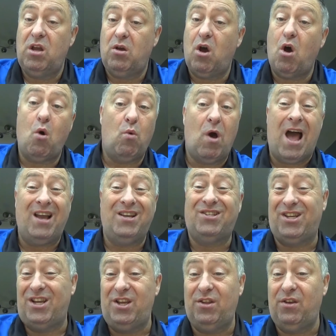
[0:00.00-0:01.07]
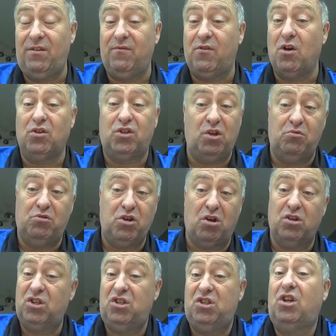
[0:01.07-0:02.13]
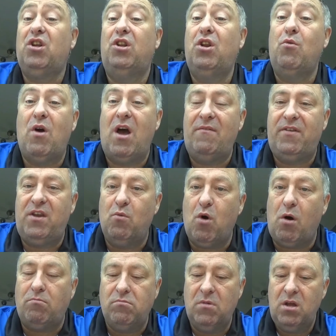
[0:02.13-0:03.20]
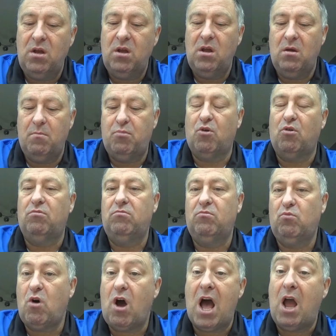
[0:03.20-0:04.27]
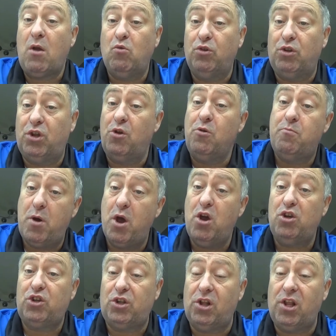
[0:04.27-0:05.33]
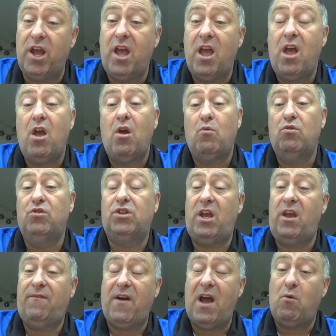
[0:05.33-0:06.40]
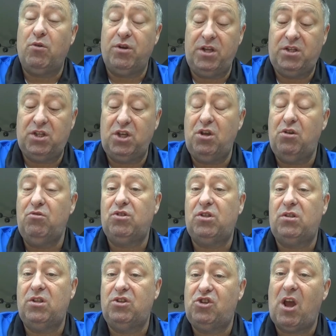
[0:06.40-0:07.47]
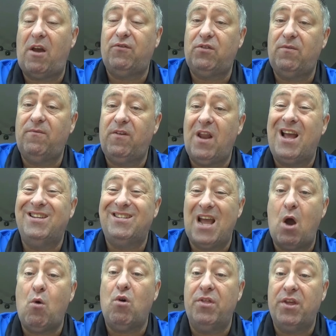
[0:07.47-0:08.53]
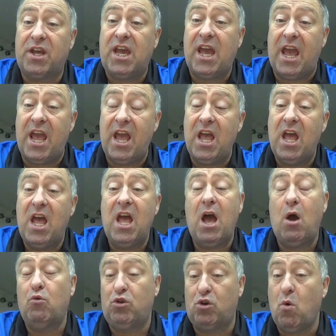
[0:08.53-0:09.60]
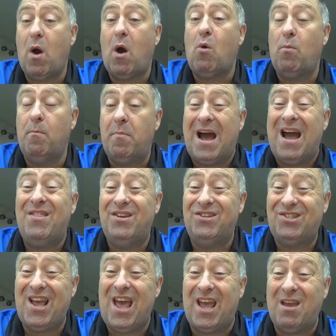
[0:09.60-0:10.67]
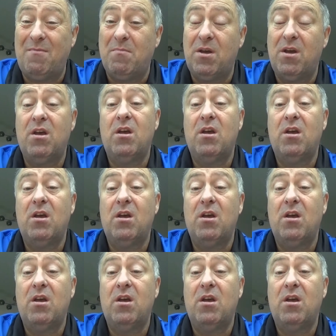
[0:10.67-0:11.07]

Or I see that you've got two choices. You can do whatever you want, but what I would do personally was if I wanted to use the shafts and flights out of the kit, I would go out and buy the same